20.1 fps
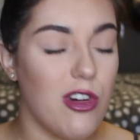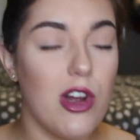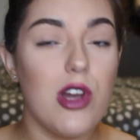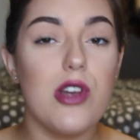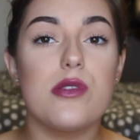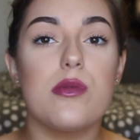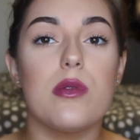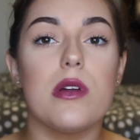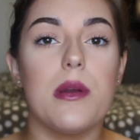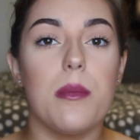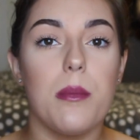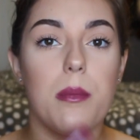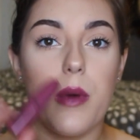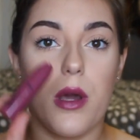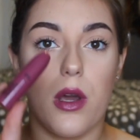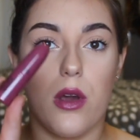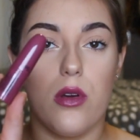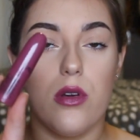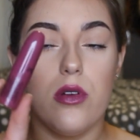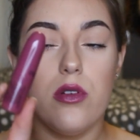Rosewood
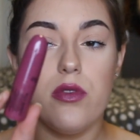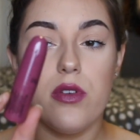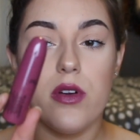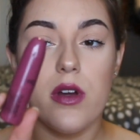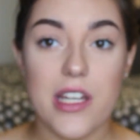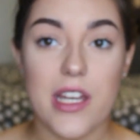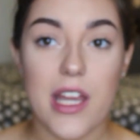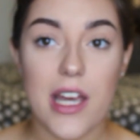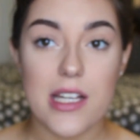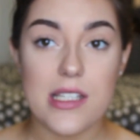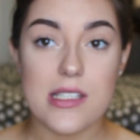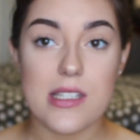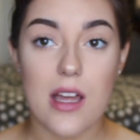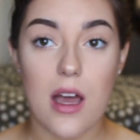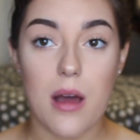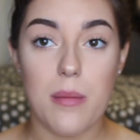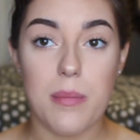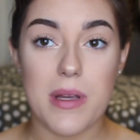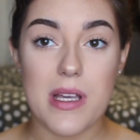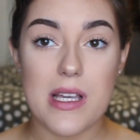Mauve. Next
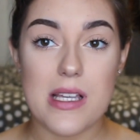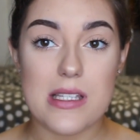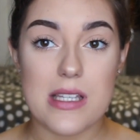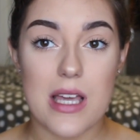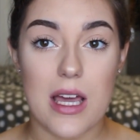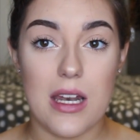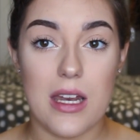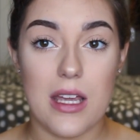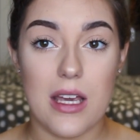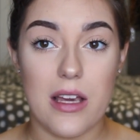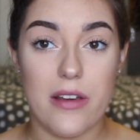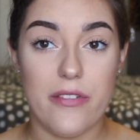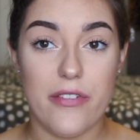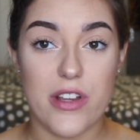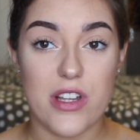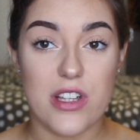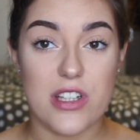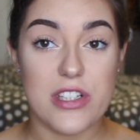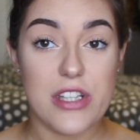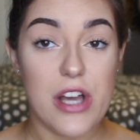up is an
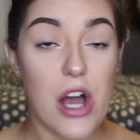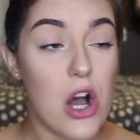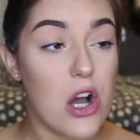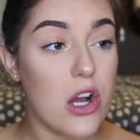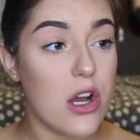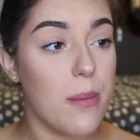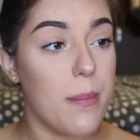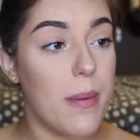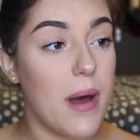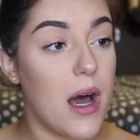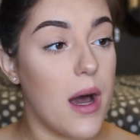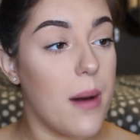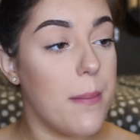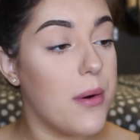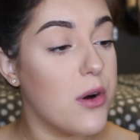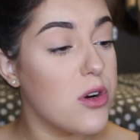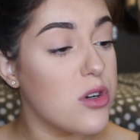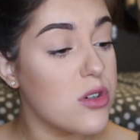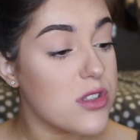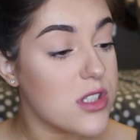even darker
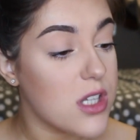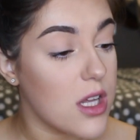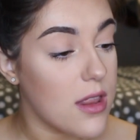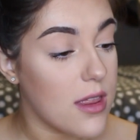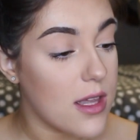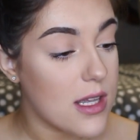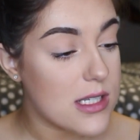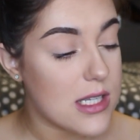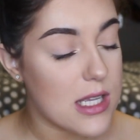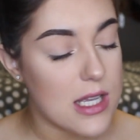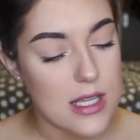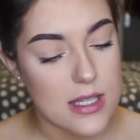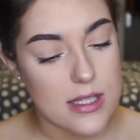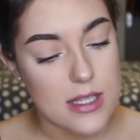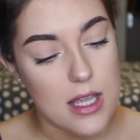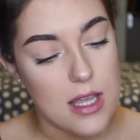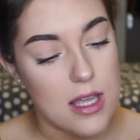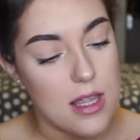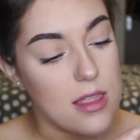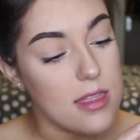purple. So this is
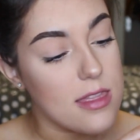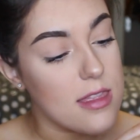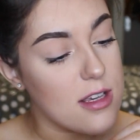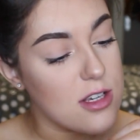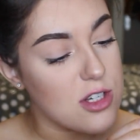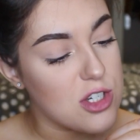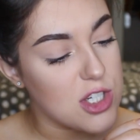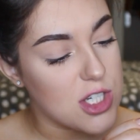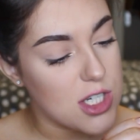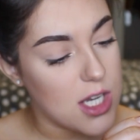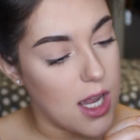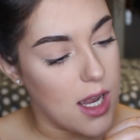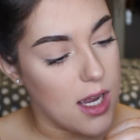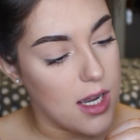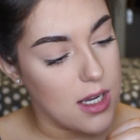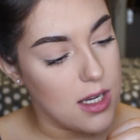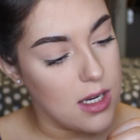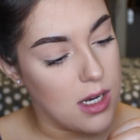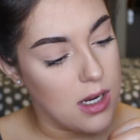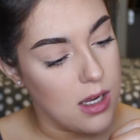in the
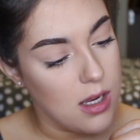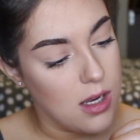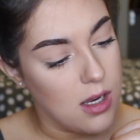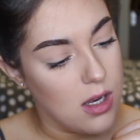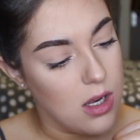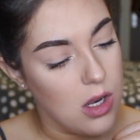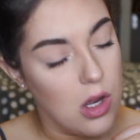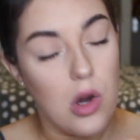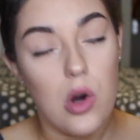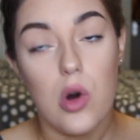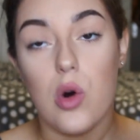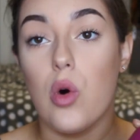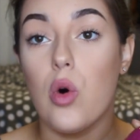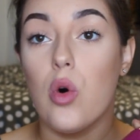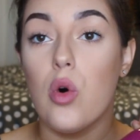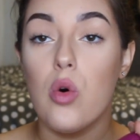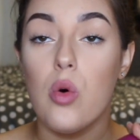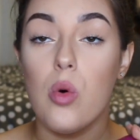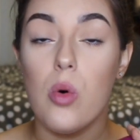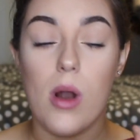shade
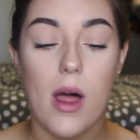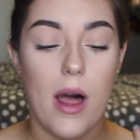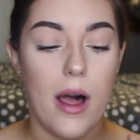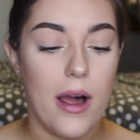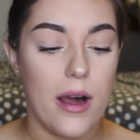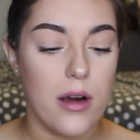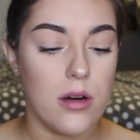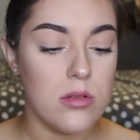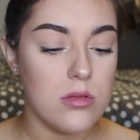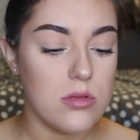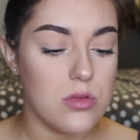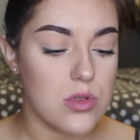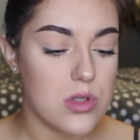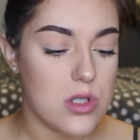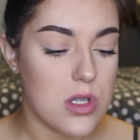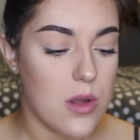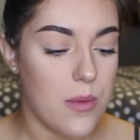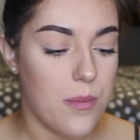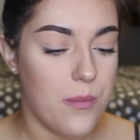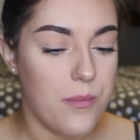All
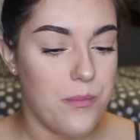Out.